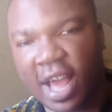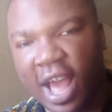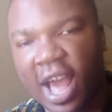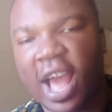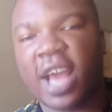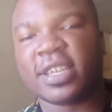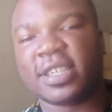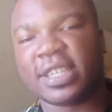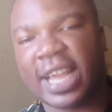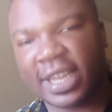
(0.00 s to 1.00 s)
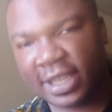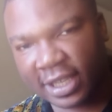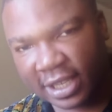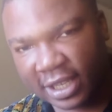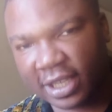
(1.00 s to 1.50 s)
her
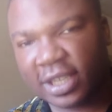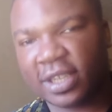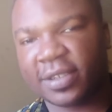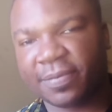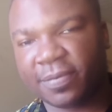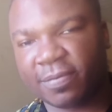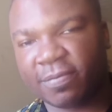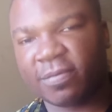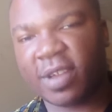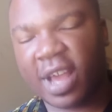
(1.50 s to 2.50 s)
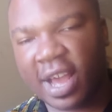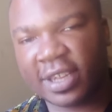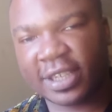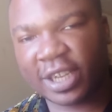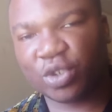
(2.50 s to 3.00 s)
sense. A
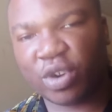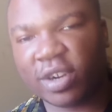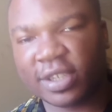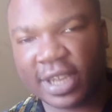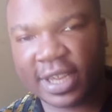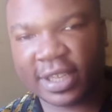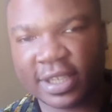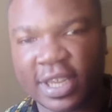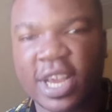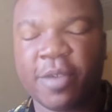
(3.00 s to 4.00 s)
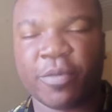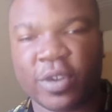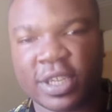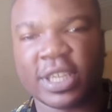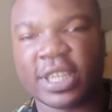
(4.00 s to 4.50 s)
sexual sense
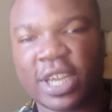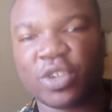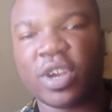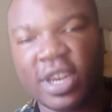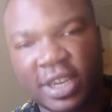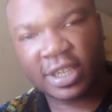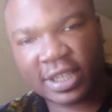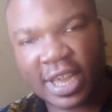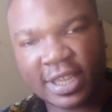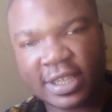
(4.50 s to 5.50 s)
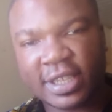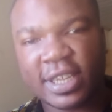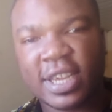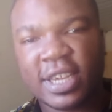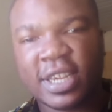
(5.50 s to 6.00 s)
because it is actually sense
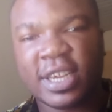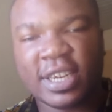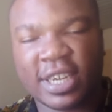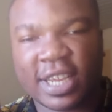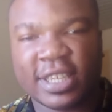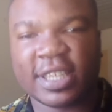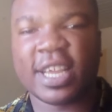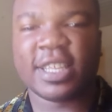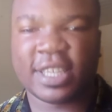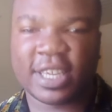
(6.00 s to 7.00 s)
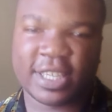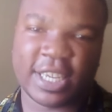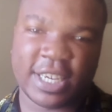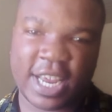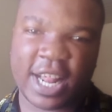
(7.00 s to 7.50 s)
that sends
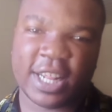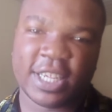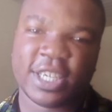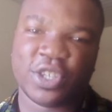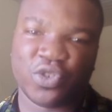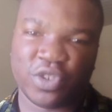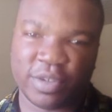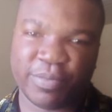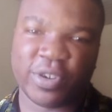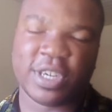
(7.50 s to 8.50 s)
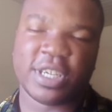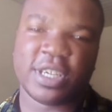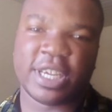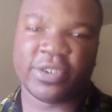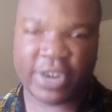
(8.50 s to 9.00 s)
signal to the body
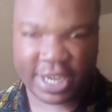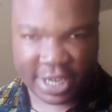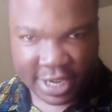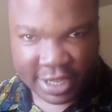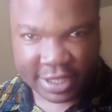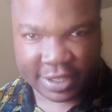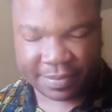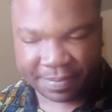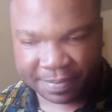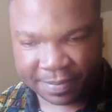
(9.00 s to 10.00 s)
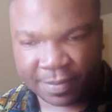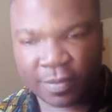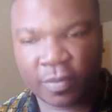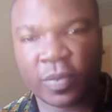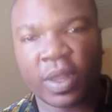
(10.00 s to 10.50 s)
in readiness.
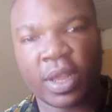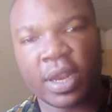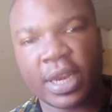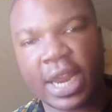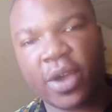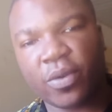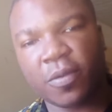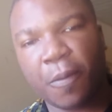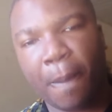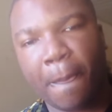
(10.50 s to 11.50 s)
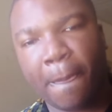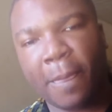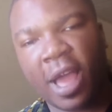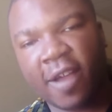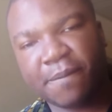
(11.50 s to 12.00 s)
Now,
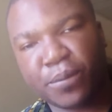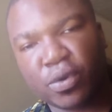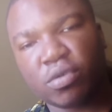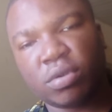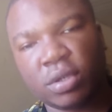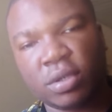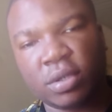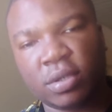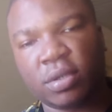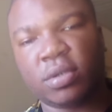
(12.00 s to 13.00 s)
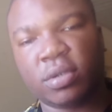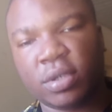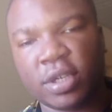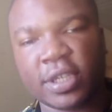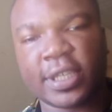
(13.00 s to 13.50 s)
I've broken
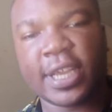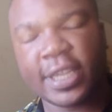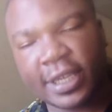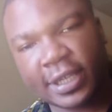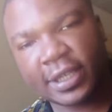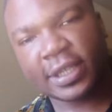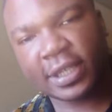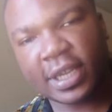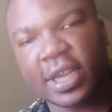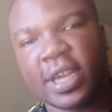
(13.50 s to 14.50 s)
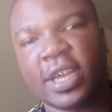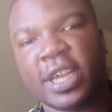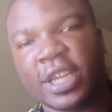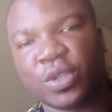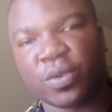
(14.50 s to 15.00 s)
the stages
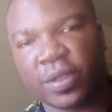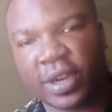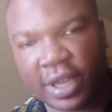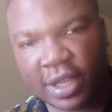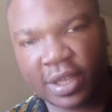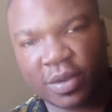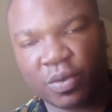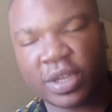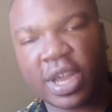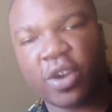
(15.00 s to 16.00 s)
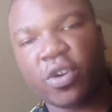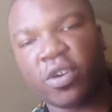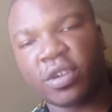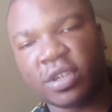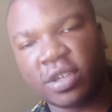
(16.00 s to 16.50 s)
into three, which I
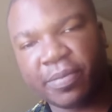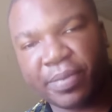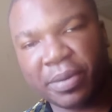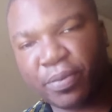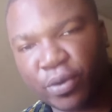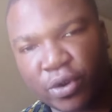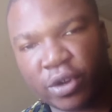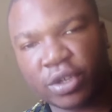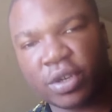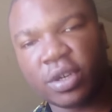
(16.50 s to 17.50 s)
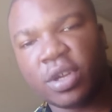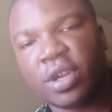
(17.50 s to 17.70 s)
call the pre-production,